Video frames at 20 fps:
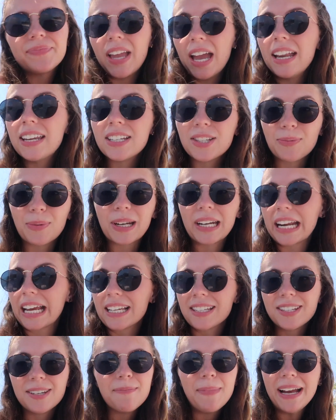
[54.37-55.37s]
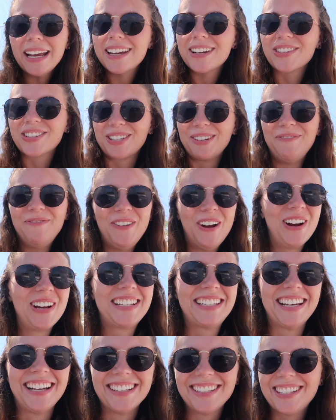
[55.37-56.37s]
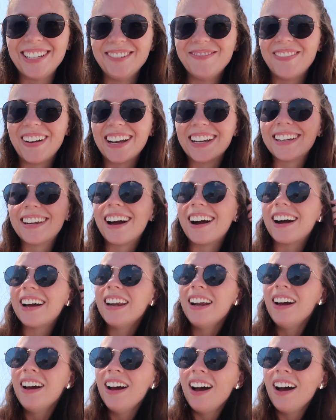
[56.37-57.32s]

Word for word: it is what it is. You might hear some noises, you might not.